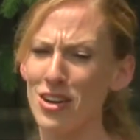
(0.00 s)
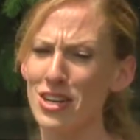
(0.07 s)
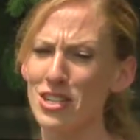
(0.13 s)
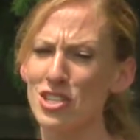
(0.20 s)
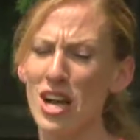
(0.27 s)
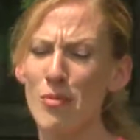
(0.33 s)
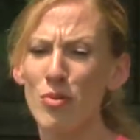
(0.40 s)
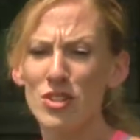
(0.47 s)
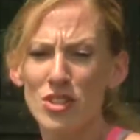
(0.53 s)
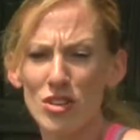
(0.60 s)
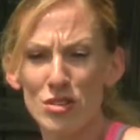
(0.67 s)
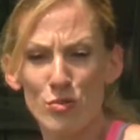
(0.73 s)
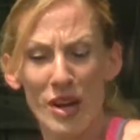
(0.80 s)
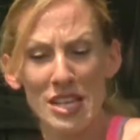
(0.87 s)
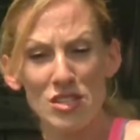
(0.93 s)
Good job. Put
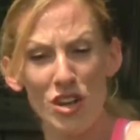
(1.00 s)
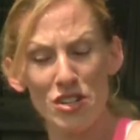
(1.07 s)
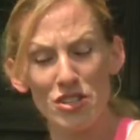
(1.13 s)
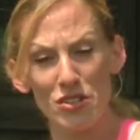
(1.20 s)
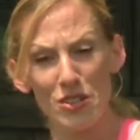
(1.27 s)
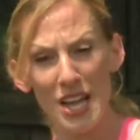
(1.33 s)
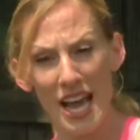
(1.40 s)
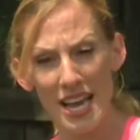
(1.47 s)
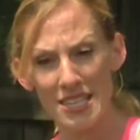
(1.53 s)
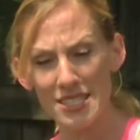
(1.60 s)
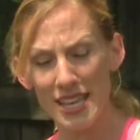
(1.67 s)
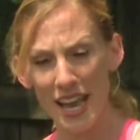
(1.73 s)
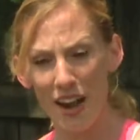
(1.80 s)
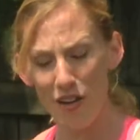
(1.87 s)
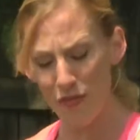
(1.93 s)
those weights on your legs
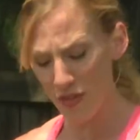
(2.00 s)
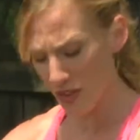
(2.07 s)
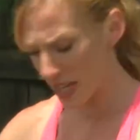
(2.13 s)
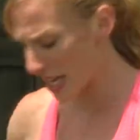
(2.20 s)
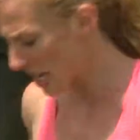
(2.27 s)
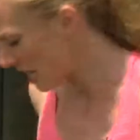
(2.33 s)
carefully.